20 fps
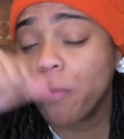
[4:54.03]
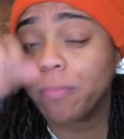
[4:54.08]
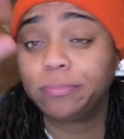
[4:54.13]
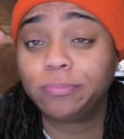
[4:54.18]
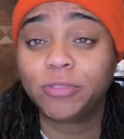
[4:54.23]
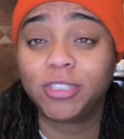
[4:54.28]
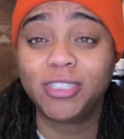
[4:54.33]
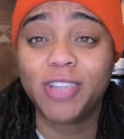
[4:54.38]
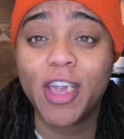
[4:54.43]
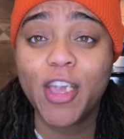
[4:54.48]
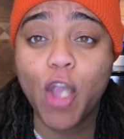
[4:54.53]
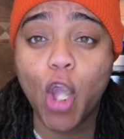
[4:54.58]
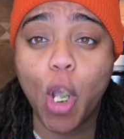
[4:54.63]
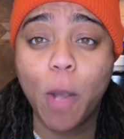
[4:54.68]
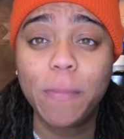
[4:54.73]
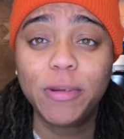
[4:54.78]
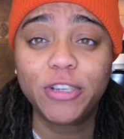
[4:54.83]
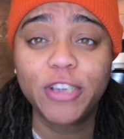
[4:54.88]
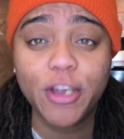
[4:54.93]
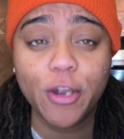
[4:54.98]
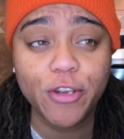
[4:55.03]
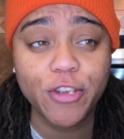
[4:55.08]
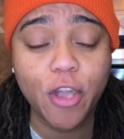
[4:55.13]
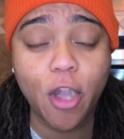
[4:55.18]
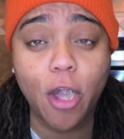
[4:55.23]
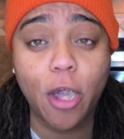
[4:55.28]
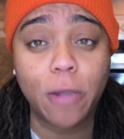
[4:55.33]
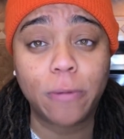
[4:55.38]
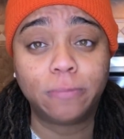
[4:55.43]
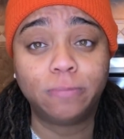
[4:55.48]
today, y'all, I'm gonna tell
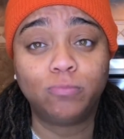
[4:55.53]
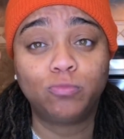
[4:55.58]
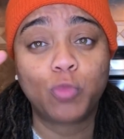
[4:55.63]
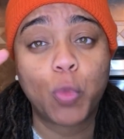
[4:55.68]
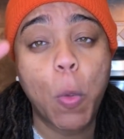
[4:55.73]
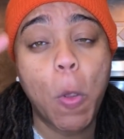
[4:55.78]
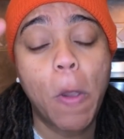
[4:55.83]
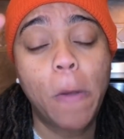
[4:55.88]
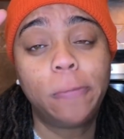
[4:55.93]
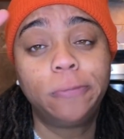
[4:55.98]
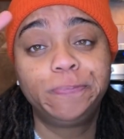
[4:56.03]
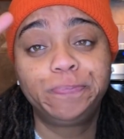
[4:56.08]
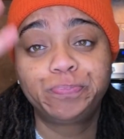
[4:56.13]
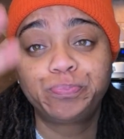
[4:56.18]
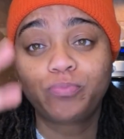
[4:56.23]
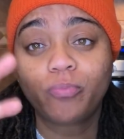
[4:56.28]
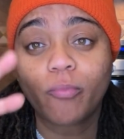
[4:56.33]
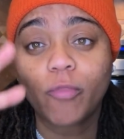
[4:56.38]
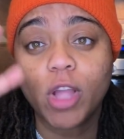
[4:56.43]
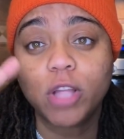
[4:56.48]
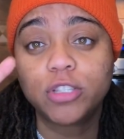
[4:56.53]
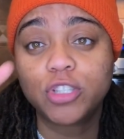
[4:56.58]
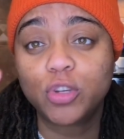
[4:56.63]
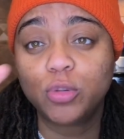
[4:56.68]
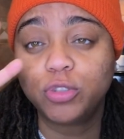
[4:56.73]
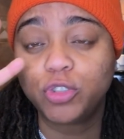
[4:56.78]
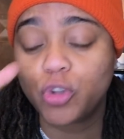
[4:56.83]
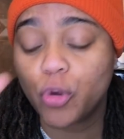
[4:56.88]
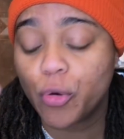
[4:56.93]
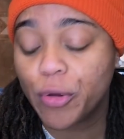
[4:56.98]
y'all 2
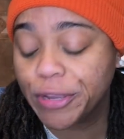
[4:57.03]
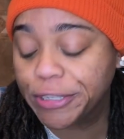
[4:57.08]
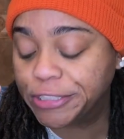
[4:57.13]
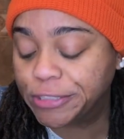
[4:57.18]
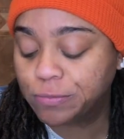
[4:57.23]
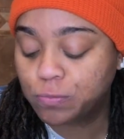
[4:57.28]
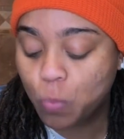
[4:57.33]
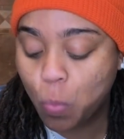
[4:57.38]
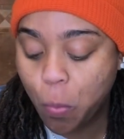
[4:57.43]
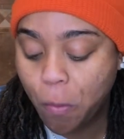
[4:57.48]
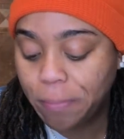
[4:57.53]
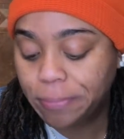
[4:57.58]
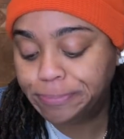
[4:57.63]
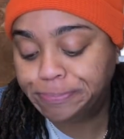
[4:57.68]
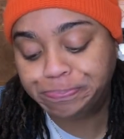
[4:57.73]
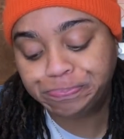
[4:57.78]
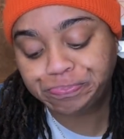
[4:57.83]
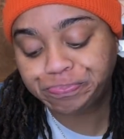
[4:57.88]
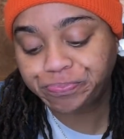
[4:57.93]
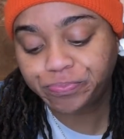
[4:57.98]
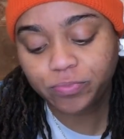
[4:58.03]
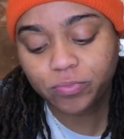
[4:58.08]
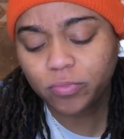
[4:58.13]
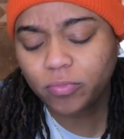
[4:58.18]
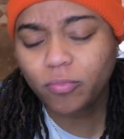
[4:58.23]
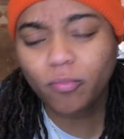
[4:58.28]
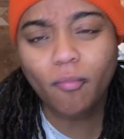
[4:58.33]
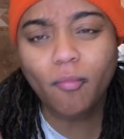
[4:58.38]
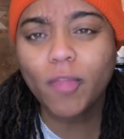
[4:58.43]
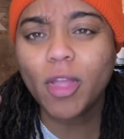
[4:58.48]
stories.
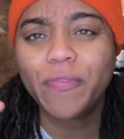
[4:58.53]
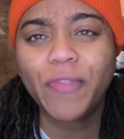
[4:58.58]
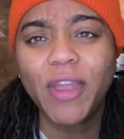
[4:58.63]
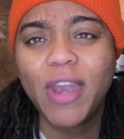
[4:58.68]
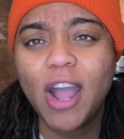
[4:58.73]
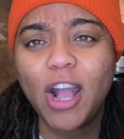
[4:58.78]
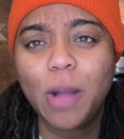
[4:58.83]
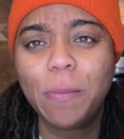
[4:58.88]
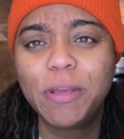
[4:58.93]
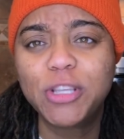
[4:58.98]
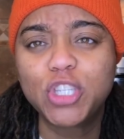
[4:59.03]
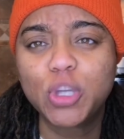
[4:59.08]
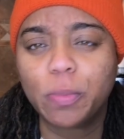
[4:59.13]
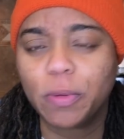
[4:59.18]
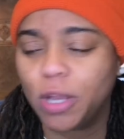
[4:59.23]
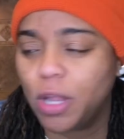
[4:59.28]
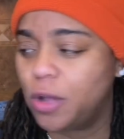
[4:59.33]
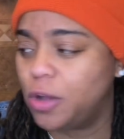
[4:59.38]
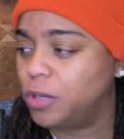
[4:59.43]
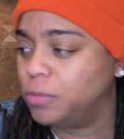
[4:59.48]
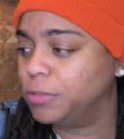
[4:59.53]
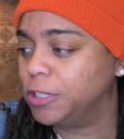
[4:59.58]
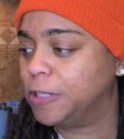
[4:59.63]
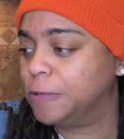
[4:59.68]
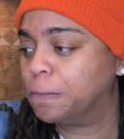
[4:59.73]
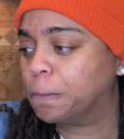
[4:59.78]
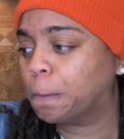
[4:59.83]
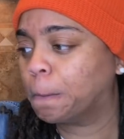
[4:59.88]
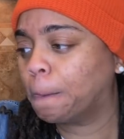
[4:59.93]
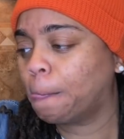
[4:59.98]
They're not gonna be super long,
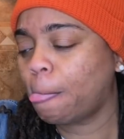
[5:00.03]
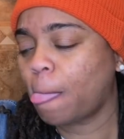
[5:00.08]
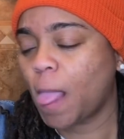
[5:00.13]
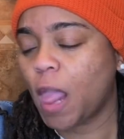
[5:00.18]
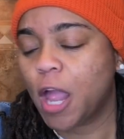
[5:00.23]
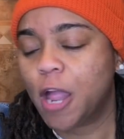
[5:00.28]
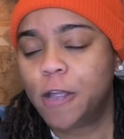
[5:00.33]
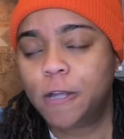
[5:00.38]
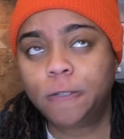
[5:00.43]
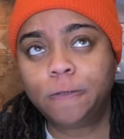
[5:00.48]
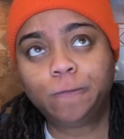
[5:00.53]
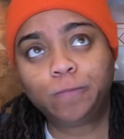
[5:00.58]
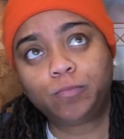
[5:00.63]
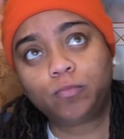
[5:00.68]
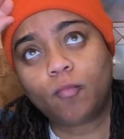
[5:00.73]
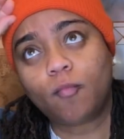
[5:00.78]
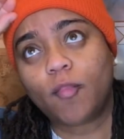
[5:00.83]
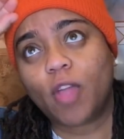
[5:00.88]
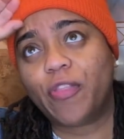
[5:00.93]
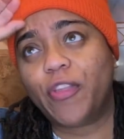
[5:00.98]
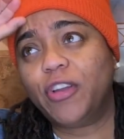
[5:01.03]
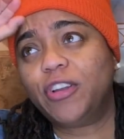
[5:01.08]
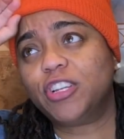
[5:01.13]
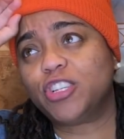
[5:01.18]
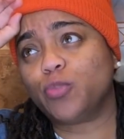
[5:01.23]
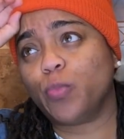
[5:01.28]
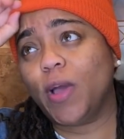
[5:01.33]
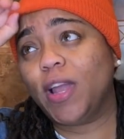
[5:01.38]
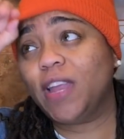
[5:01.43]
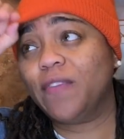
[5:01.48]
but they're just
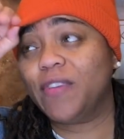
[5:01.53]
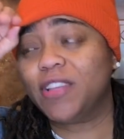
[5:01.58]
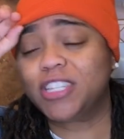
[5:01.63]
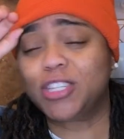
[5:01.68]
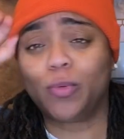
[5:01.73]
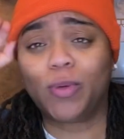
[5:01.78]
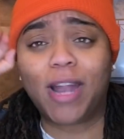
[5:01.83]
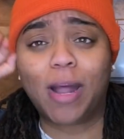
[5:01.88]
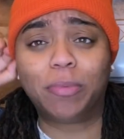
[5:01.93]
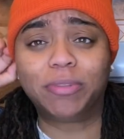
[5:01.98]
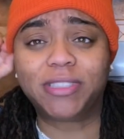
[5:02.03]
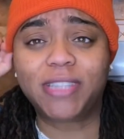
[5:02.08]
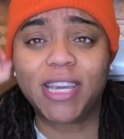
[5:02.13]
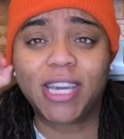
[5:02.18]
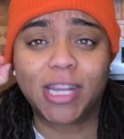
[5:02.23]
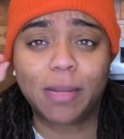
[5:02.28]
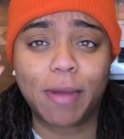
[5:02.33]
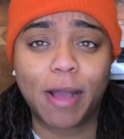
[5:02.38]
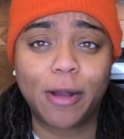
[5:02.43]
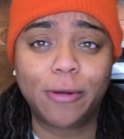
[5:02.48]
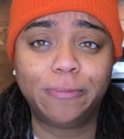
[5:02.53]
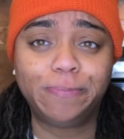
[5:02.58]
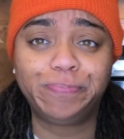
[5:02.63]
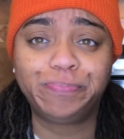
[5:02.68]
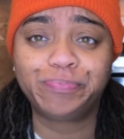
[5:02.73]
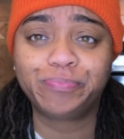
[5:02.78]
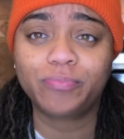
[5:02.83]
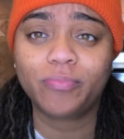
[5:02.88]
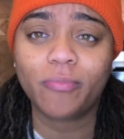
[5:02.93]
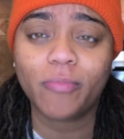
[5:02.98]
relevant to what I was thinking about
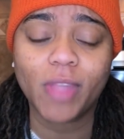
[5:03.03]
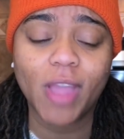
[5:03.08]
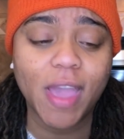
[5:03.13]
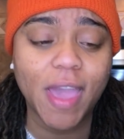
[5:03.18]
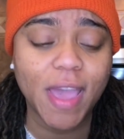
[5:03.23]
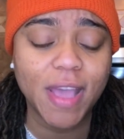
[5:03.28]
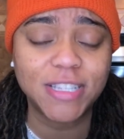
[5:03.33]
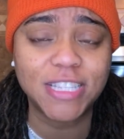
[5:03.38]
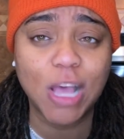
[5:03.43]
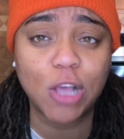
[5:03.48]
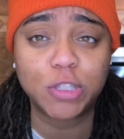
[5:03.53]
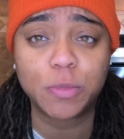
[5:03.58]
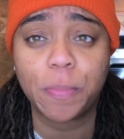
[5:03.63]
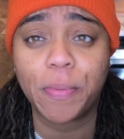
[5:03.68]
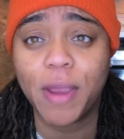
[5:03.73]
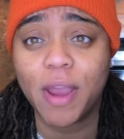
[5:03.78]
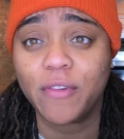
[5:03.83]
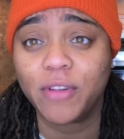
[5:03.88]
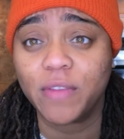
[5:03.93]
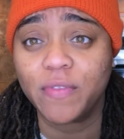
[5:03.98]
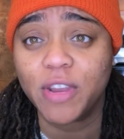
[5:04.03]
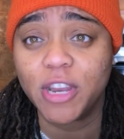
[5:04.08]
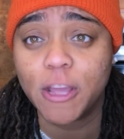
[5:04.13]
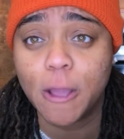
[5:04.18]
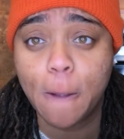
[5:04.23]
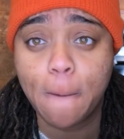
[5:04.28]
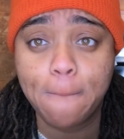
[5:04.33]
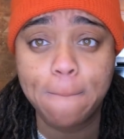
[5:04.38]
as I was preparing for the video.